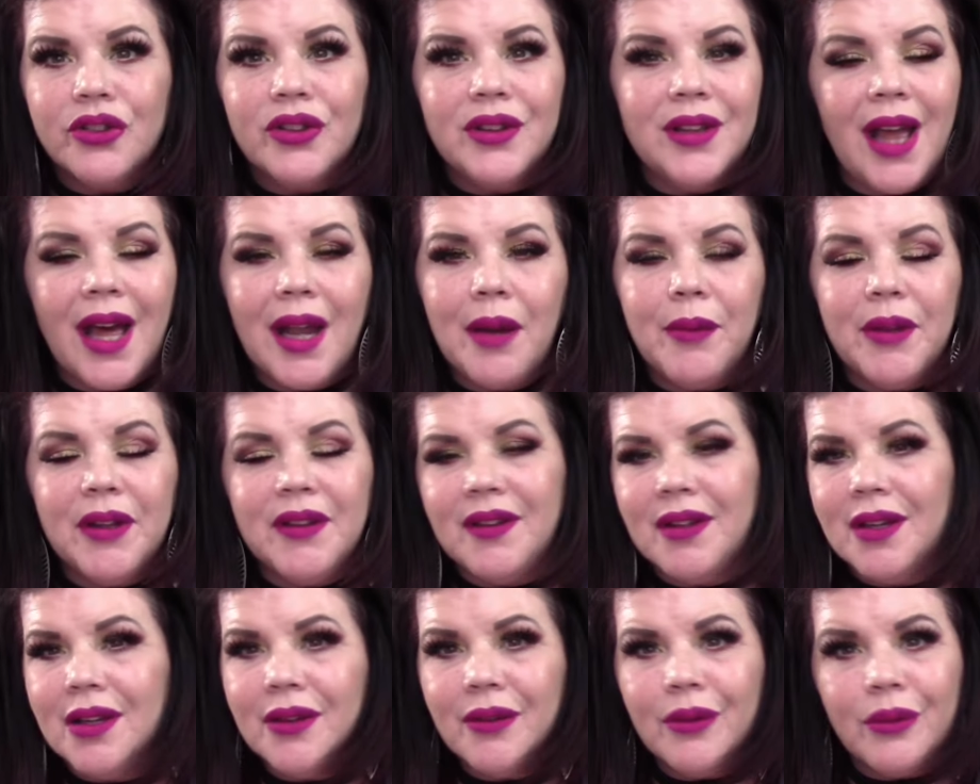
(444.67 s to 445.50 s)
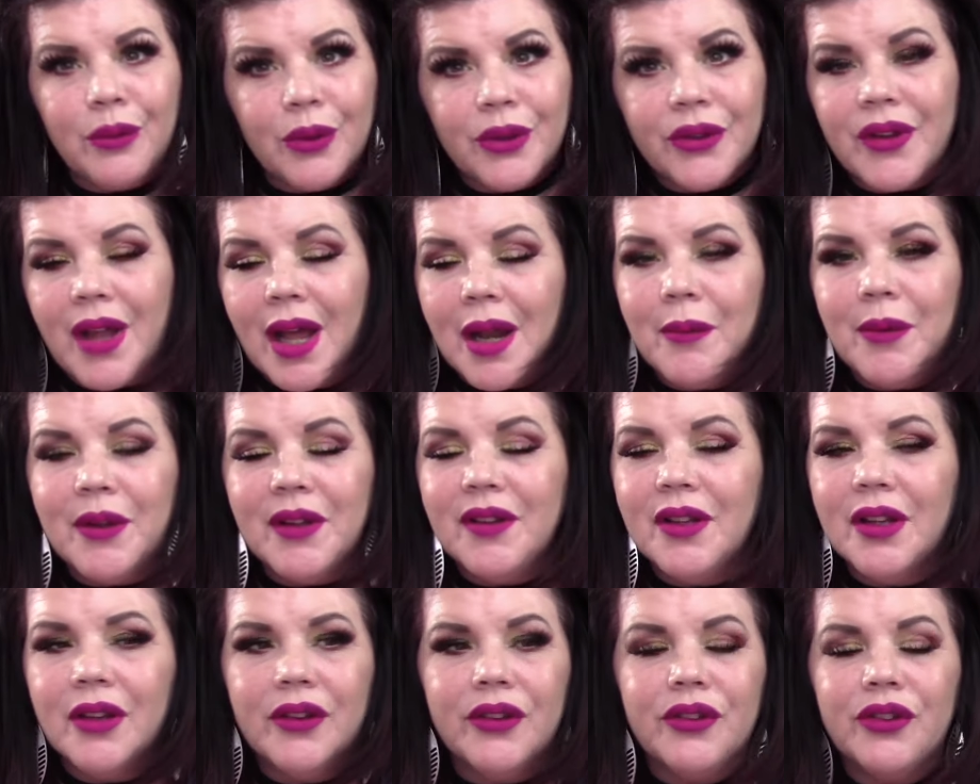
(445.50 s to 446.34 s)
Not a big deal. Was not a
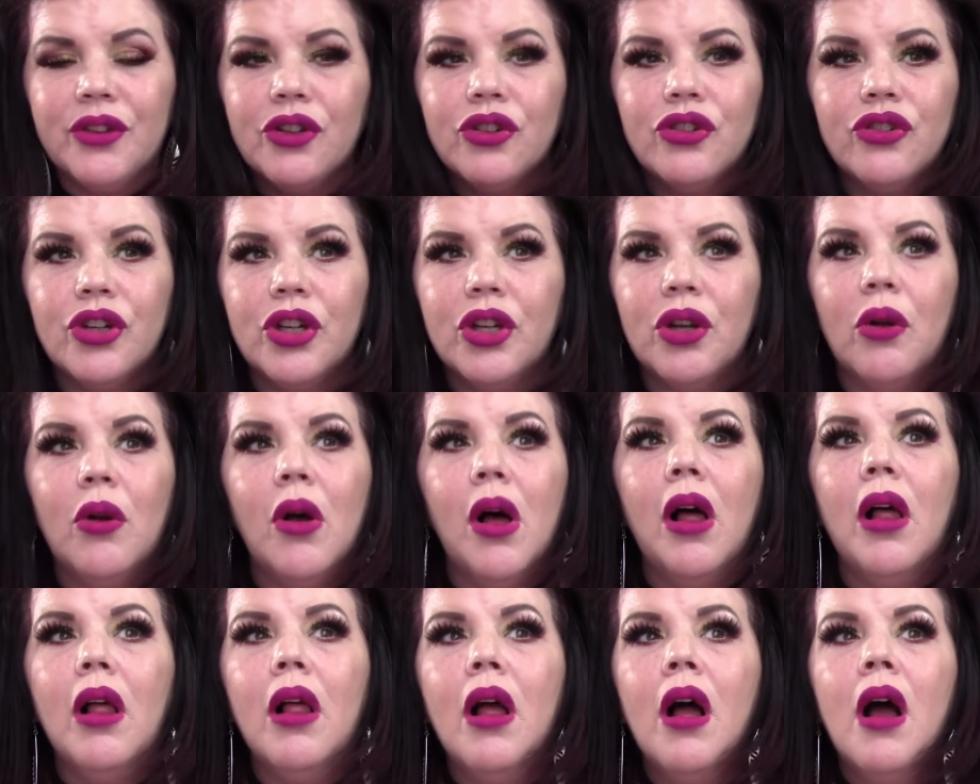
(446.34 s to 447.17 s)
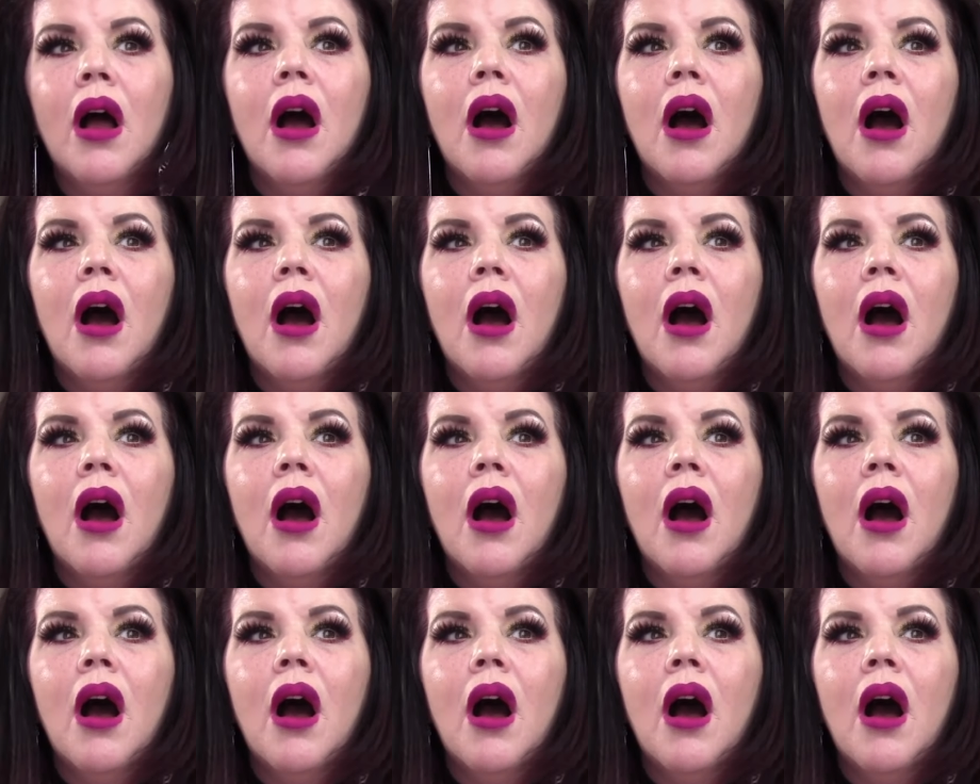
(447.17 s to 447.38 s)
big deal of surgery at all.